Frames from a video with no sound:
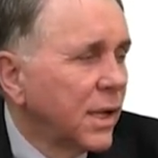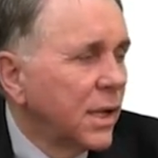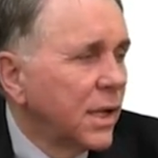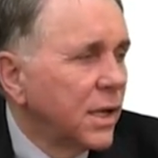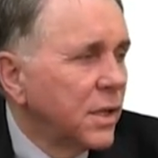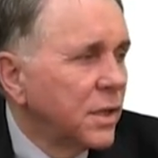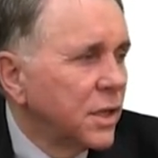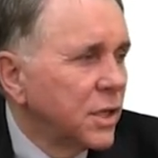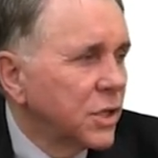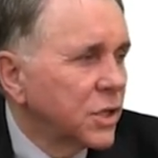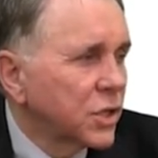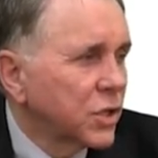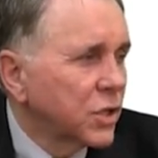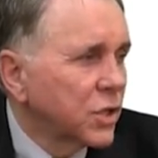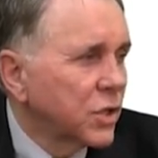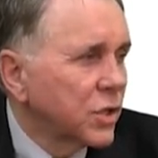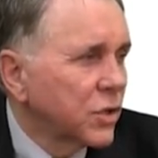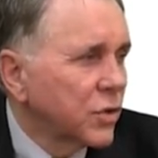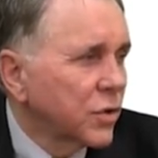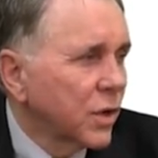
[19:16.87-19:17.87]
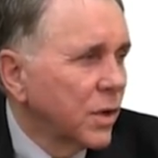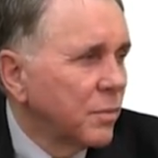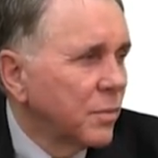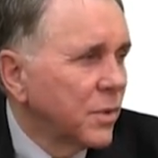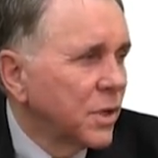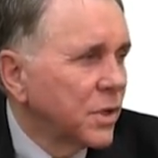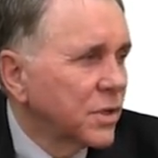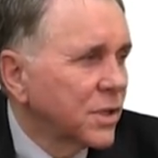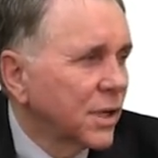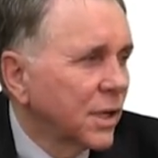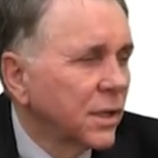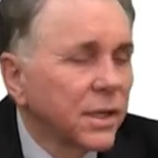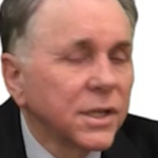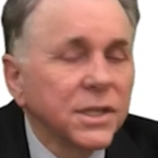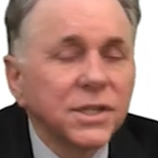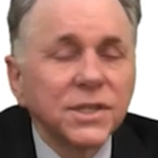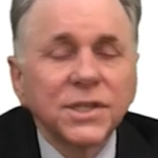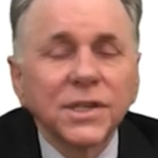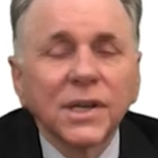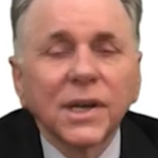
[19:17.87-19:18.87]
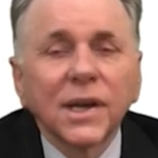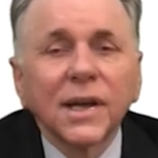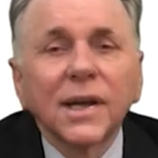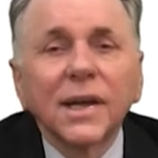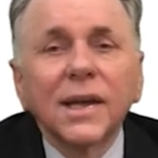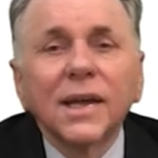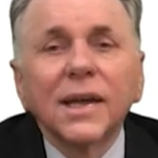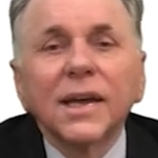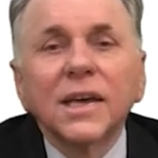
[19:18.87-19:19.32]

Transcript: in this treatment, Talicia